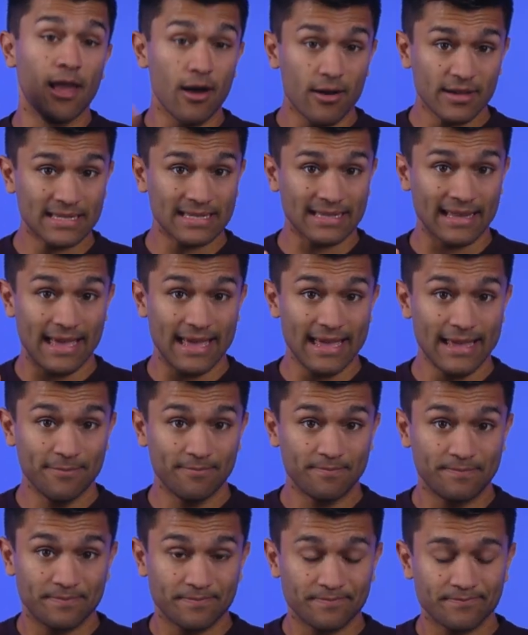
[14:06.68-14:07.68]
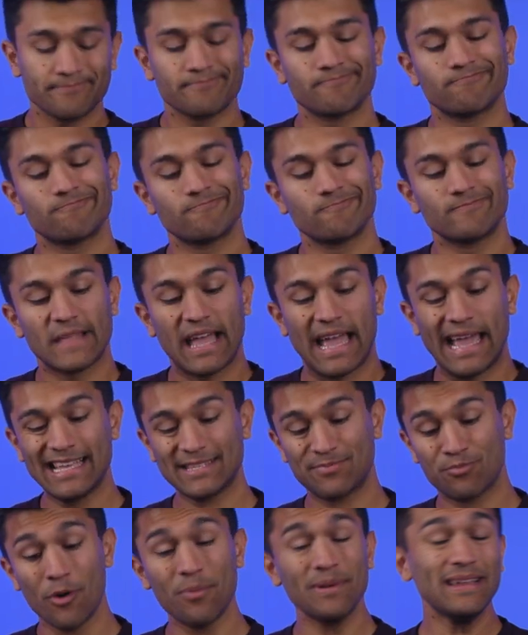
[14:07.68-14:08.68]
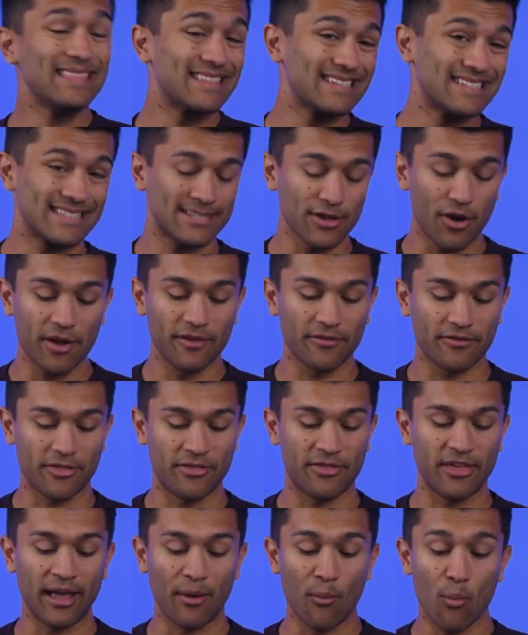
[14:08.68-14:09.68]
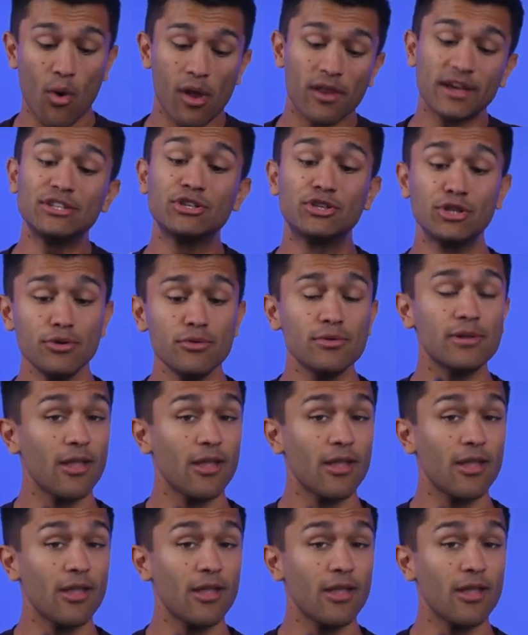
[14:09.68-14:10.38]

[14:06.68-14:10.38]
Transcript: Lastly, It's probably the design of the thing. While I do